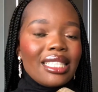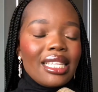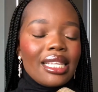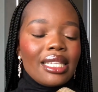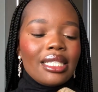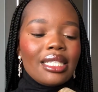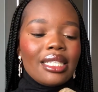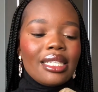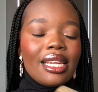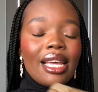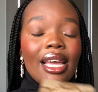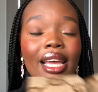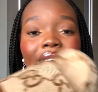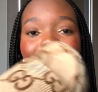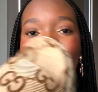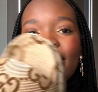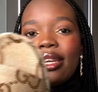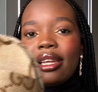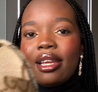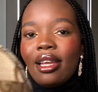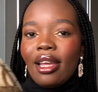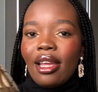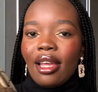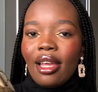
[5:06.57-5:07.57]

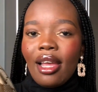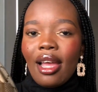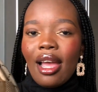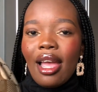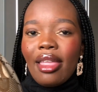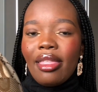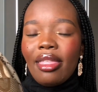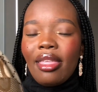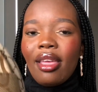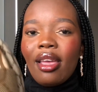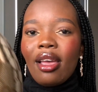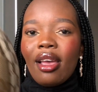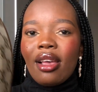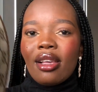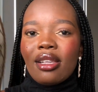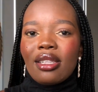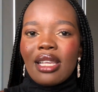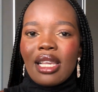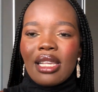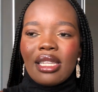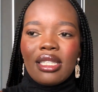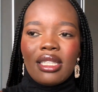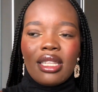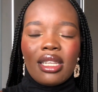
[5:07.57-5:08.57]
39. I think
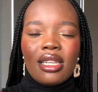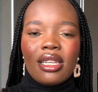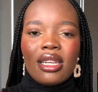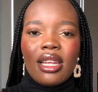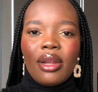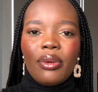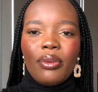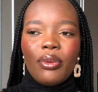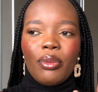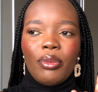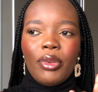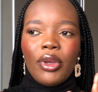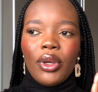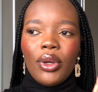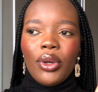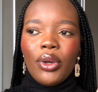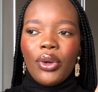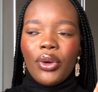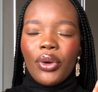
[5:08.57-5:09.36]
size 39 would be